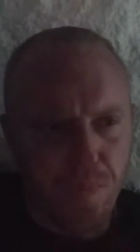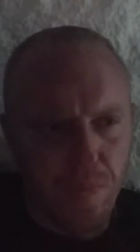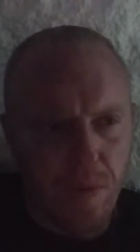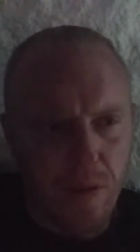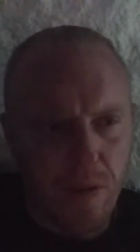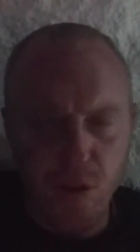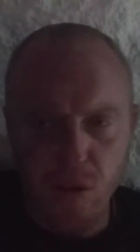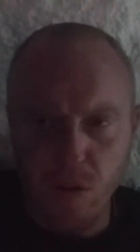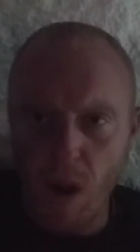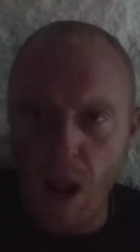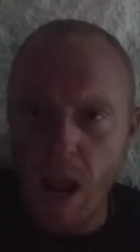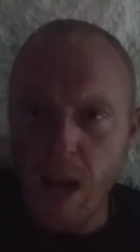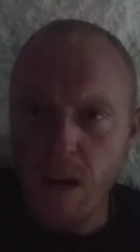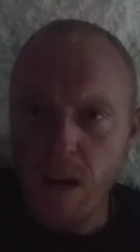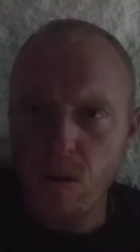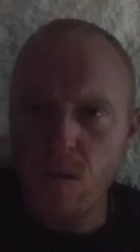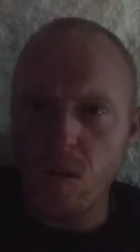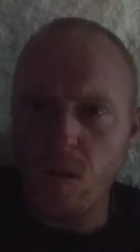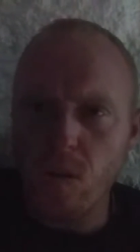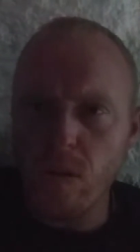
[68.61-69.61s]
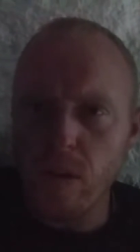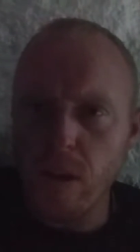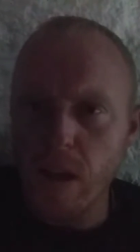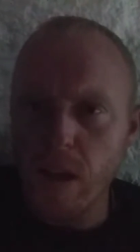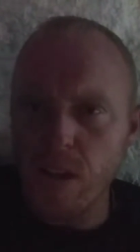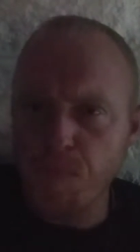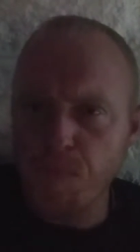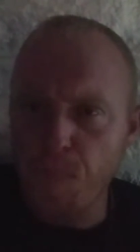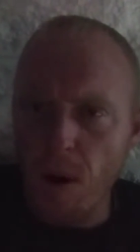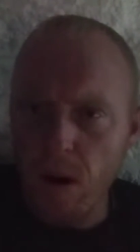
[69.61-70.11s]
so the radical
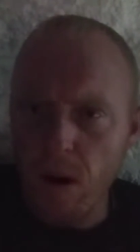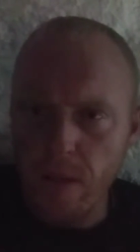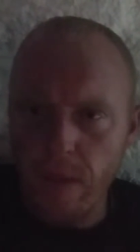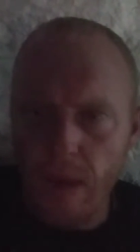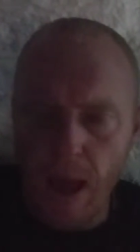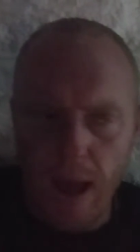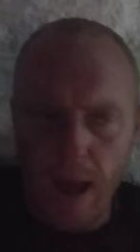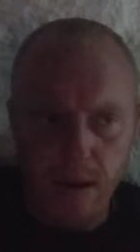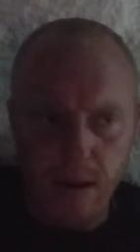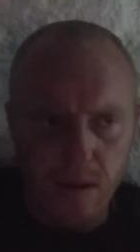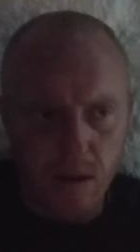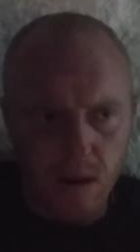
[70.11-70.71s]
is part of that